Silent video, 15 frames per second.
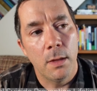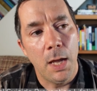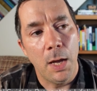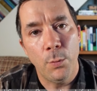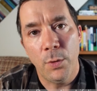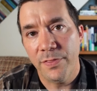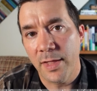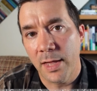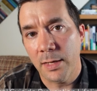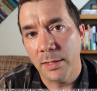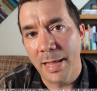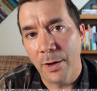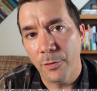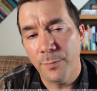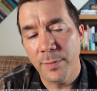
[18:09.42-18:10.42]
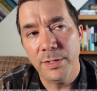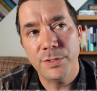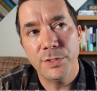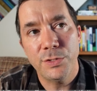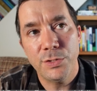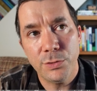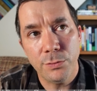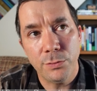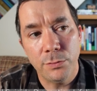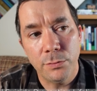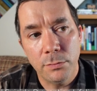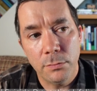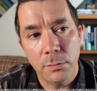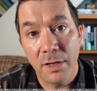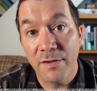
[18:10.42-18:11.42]
And what that allowed me to
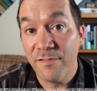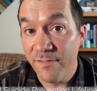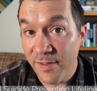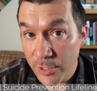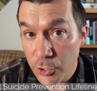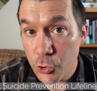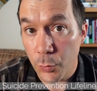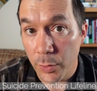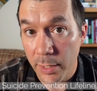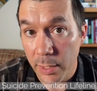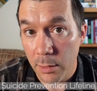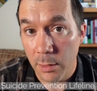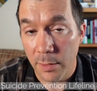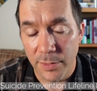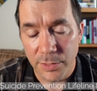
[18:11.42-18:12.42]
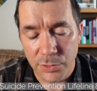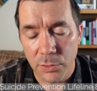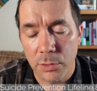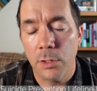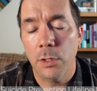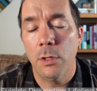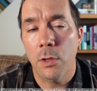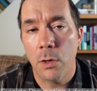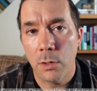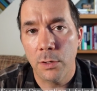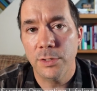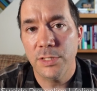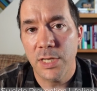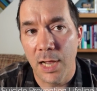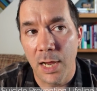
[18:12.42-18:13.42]
do eventually, and this took a
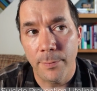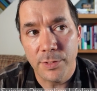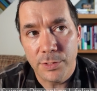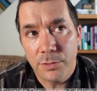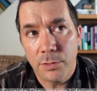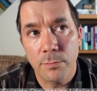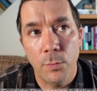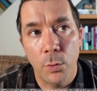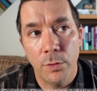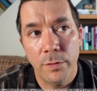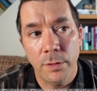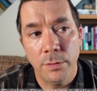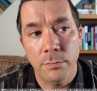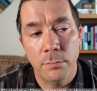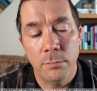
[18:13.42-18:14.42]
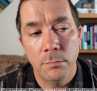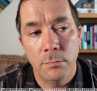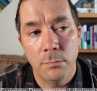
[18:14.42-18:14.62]
long time, this took more than,